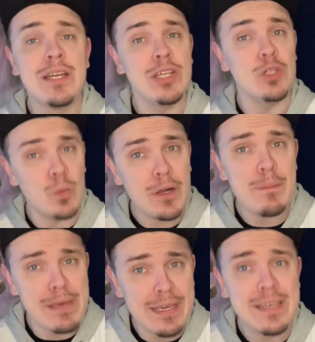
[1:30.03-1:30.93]
you want to
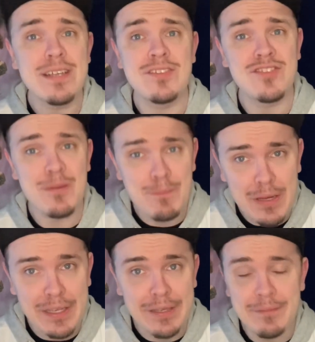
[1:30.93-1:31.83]
make some
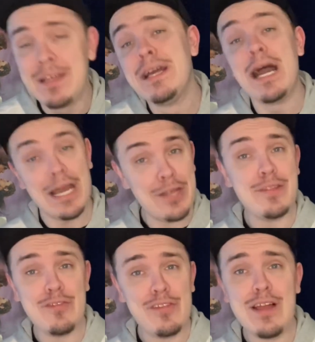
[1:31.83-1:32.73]
money?" I know
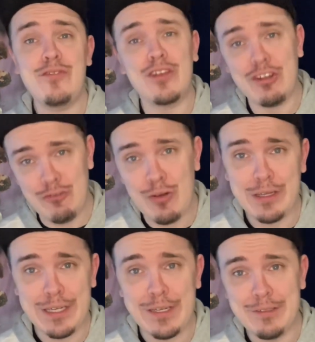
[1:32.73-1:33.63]
that sounds like a drug
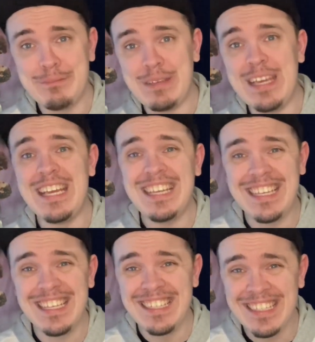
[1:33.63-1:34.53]
deal,
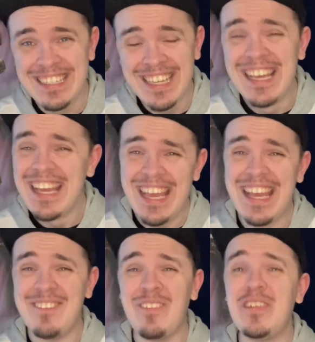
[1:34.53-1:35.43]
but
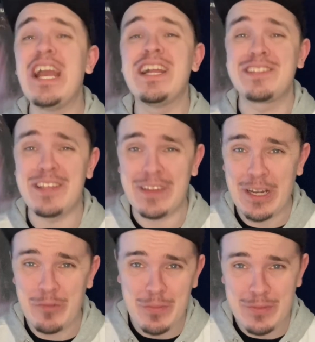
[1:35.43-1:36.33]
my aunt's not the kind
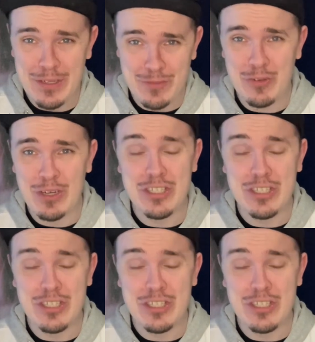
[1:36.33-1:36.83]
of woman who does drugs.